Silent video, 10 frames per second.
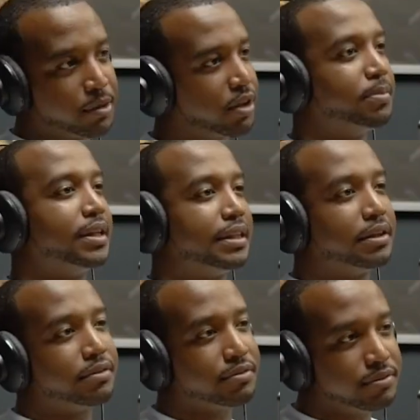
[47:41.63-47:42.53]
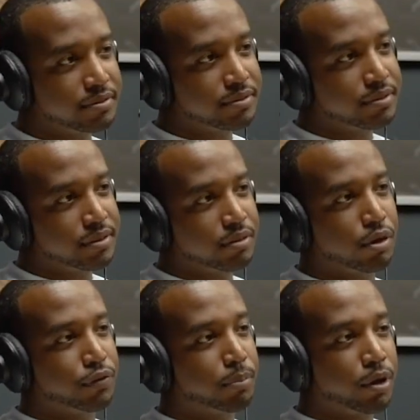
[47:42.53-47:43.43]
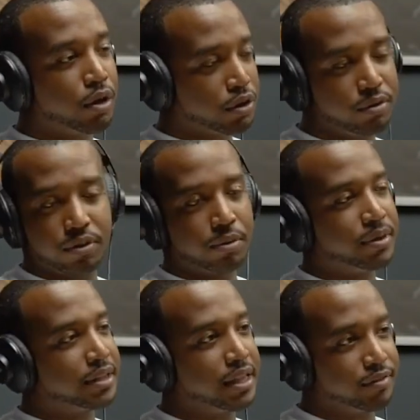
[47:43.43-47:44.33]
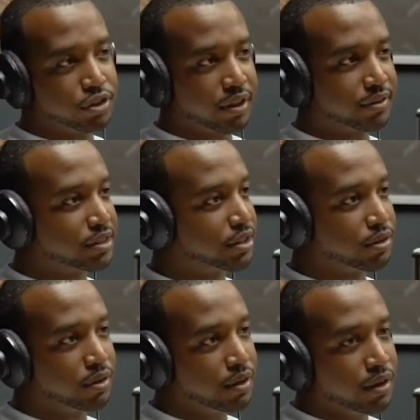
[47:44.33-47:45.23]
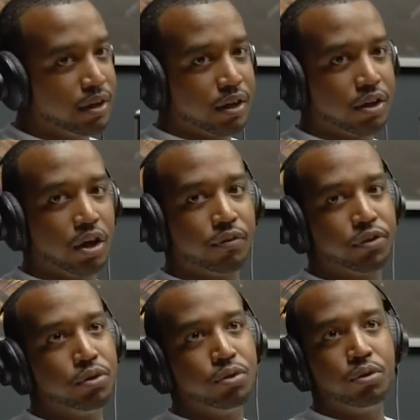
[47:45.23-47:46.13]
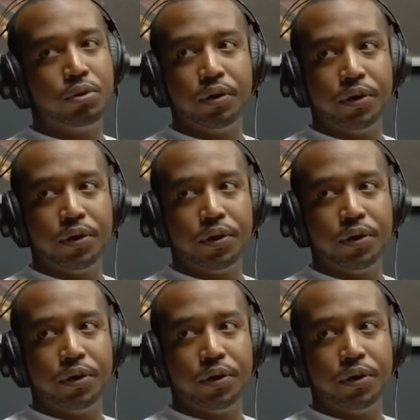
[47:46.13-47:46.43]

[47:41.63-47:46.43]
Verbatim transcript: gonna be a thief. Yeah. Or if you're broke, you're gonna be a thief because you have to steal. Exactly. You know, if you